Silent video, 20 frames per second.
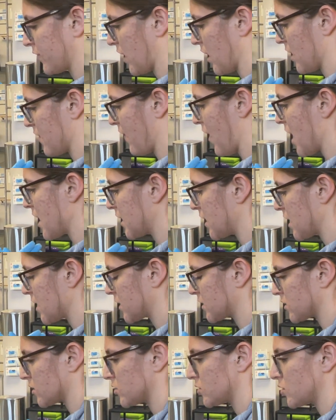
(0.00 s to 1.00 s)
they have headaches
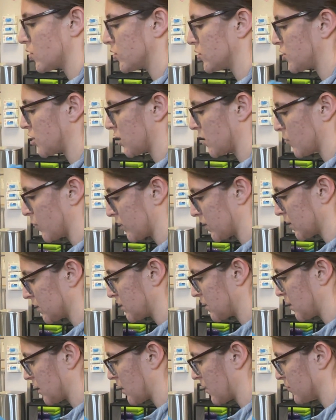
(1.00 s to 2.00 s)
associated with the
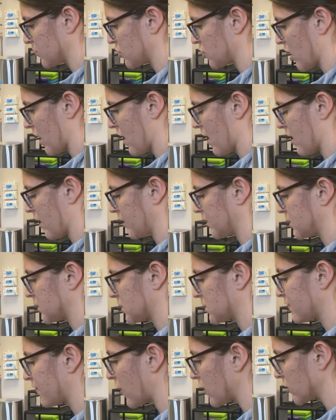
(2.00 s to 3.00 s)
TMJ
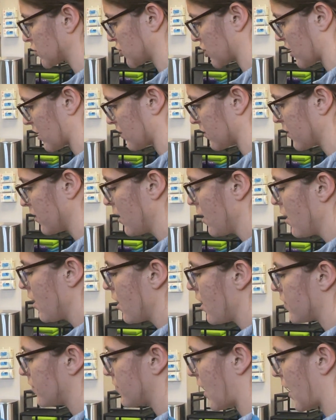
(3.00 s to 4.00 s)
dysfunction
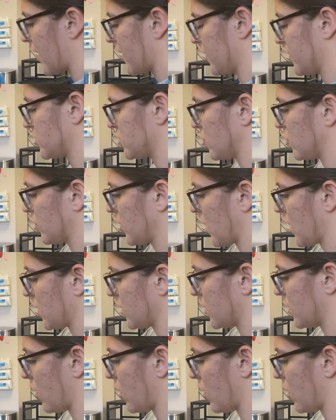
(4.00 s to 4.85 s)
that is located